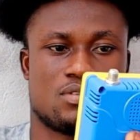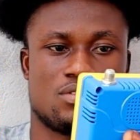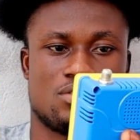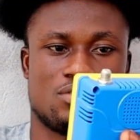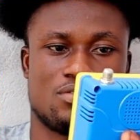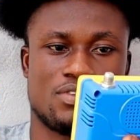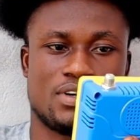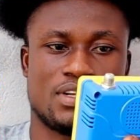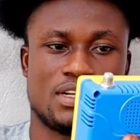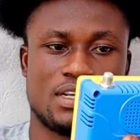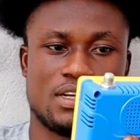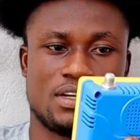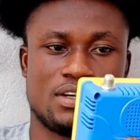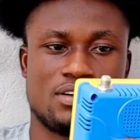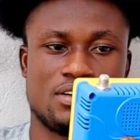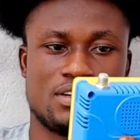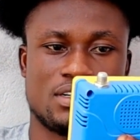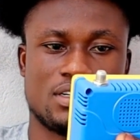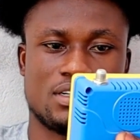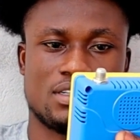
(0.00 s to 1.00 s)
over there.
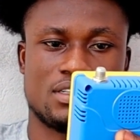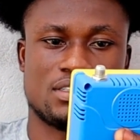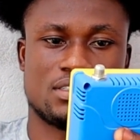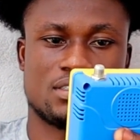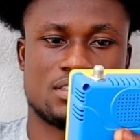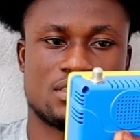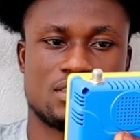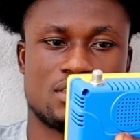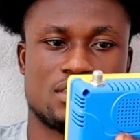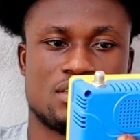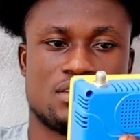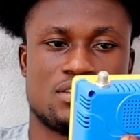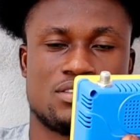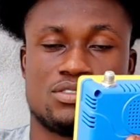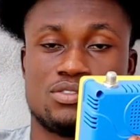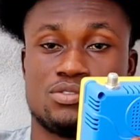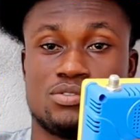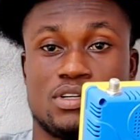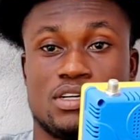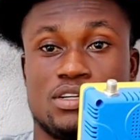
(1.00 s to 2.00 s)
Okay,
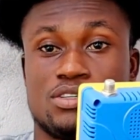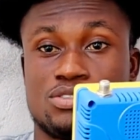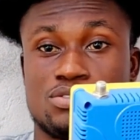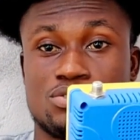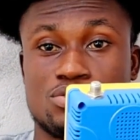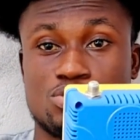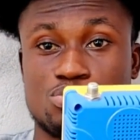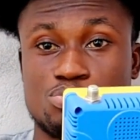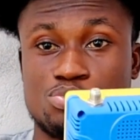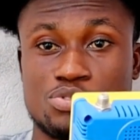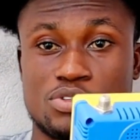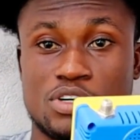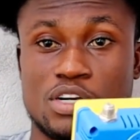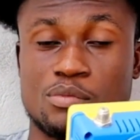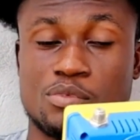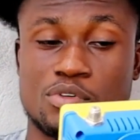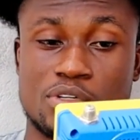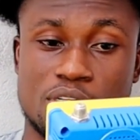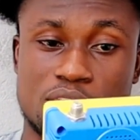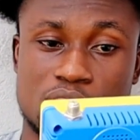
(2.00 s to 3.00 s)
so there is no
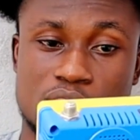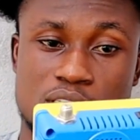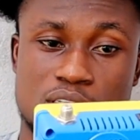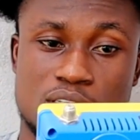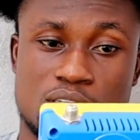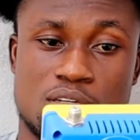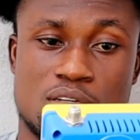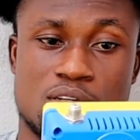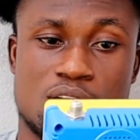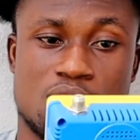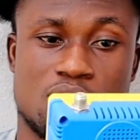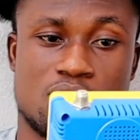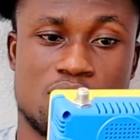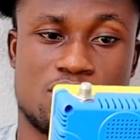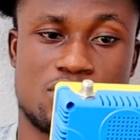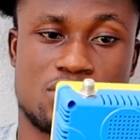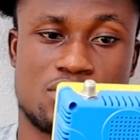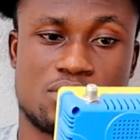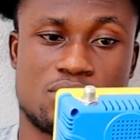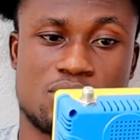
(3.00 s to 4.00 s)
program on it.
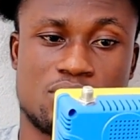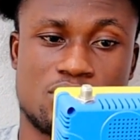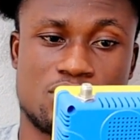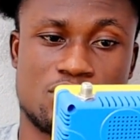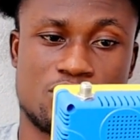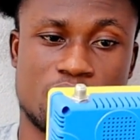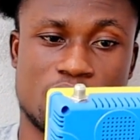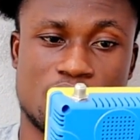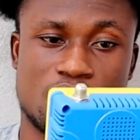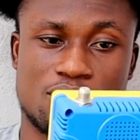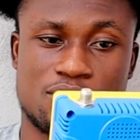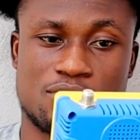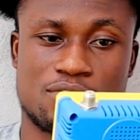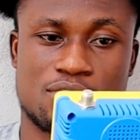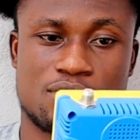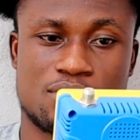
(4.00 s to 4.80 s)
So we have